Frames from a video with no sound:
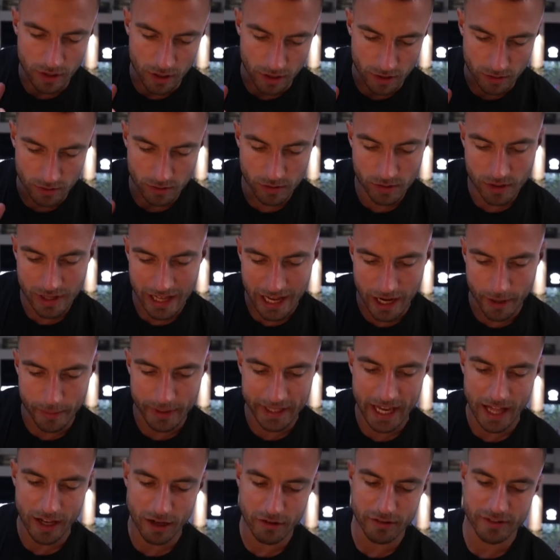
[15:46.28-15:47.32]
know how
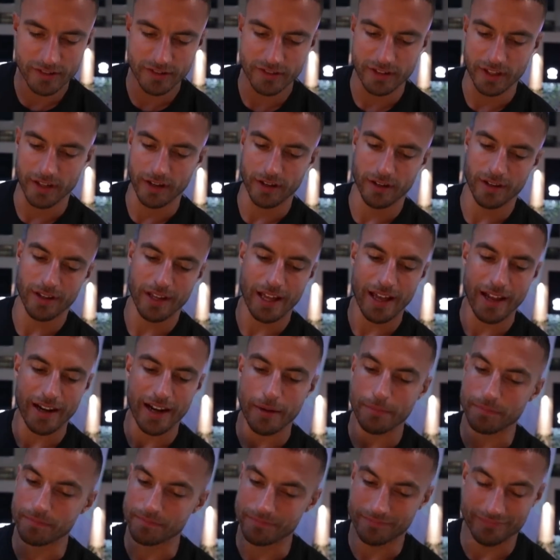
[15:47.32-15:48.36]
many calories is in it. And
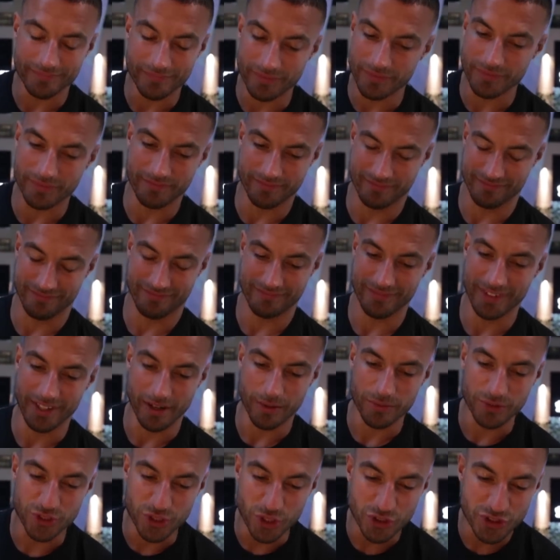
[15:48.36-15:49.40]
I'm, you
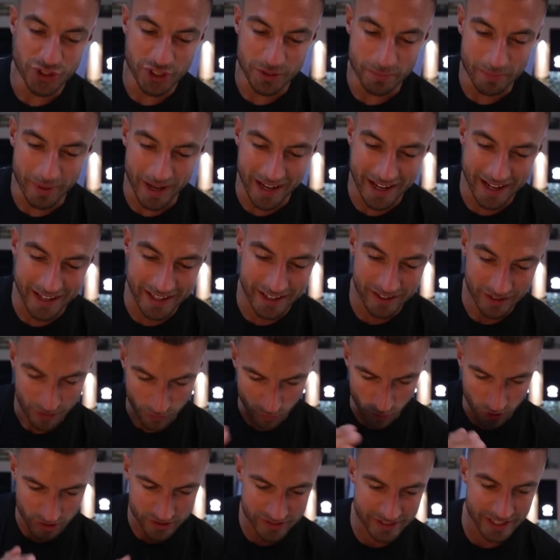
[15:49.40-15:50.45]
know, judging by
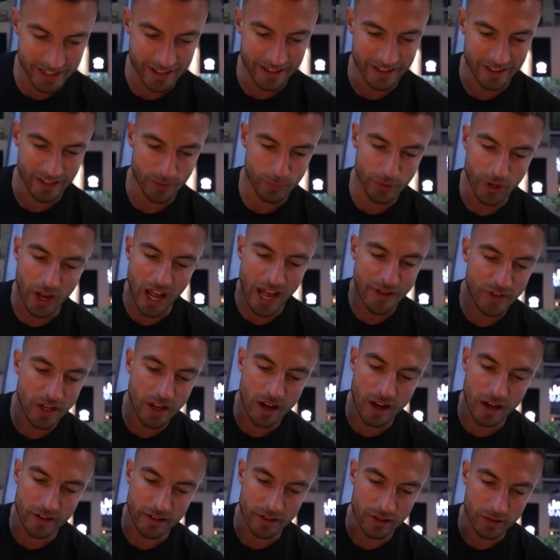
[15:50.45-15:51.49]
what's in here, we've got
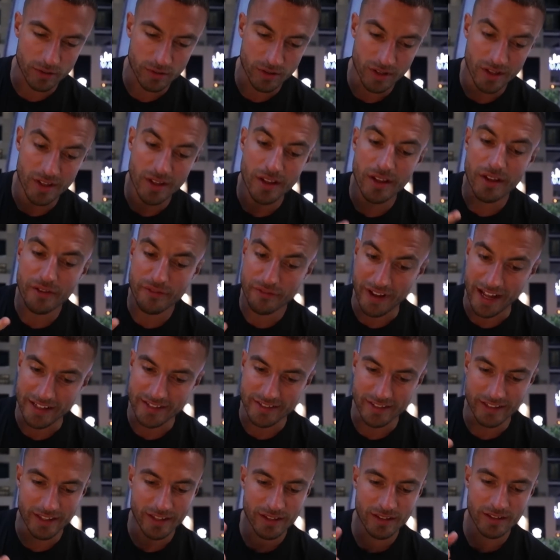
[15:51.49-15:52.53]
avocado,
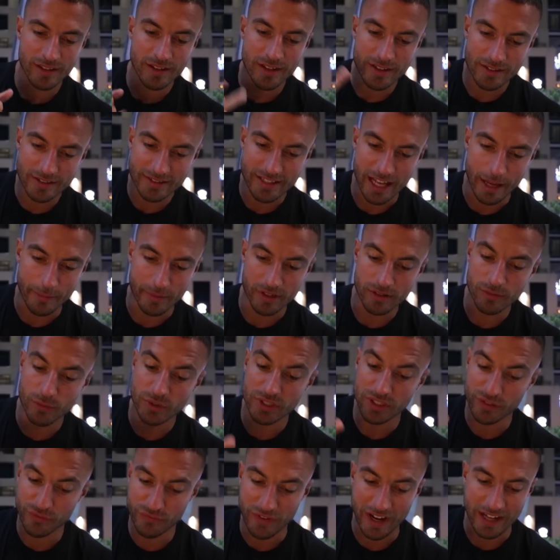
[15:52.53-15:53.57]
fatty, salmon,
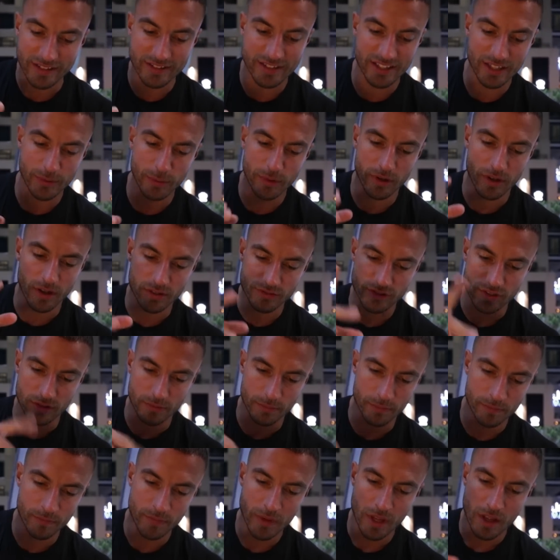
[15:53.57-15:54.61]
which is fatty. We've got
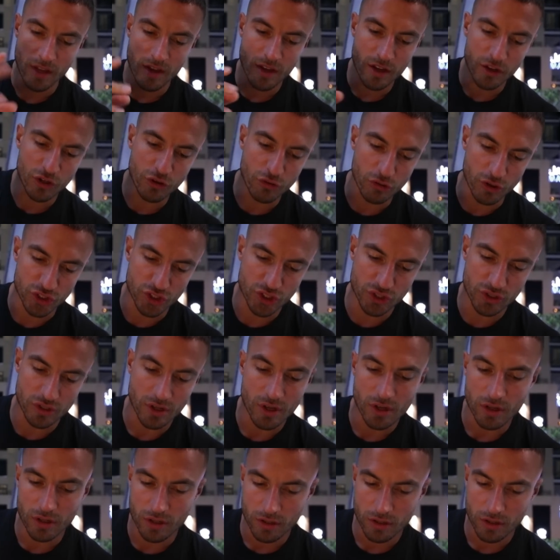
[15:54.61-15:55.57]
some crushed